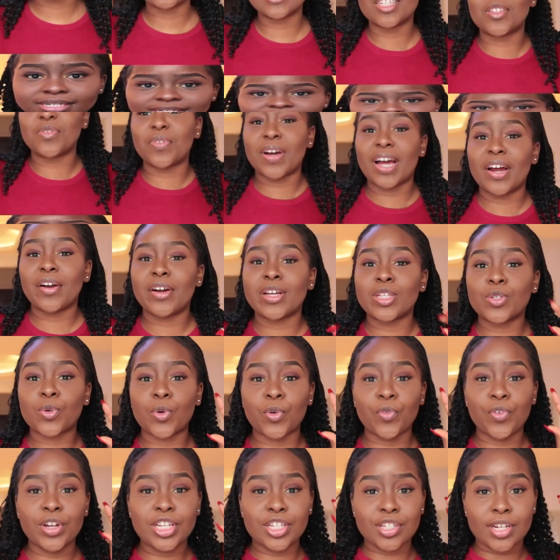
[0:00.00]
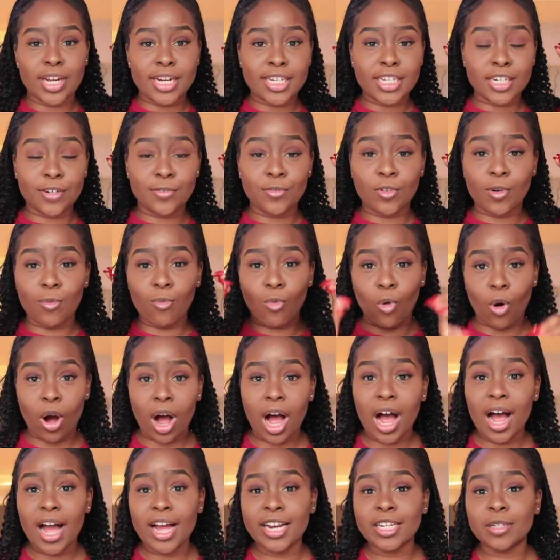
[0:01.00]
This virus originated from
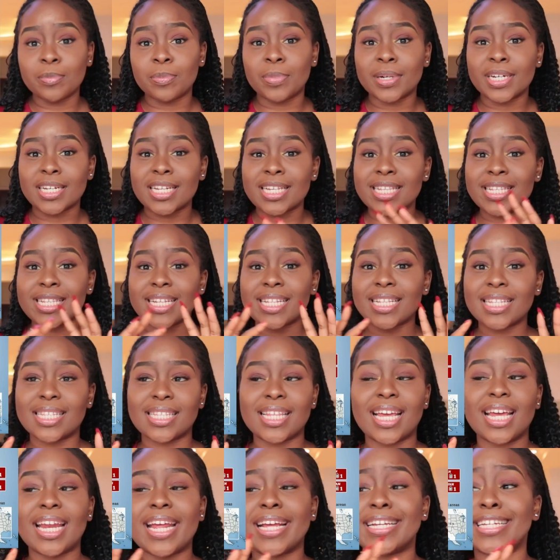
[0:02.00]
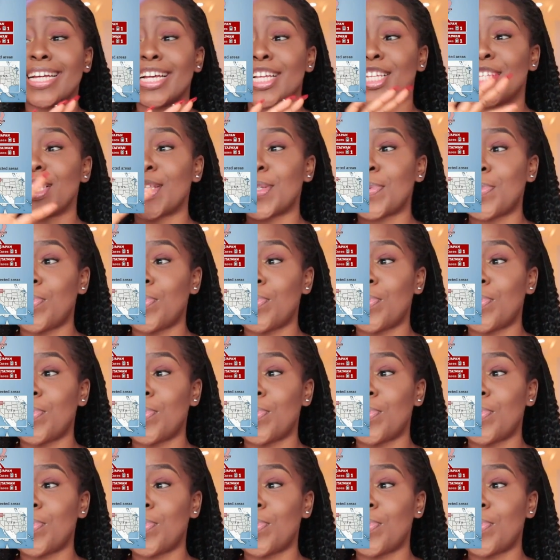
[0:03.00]
Wuhan, but since then it has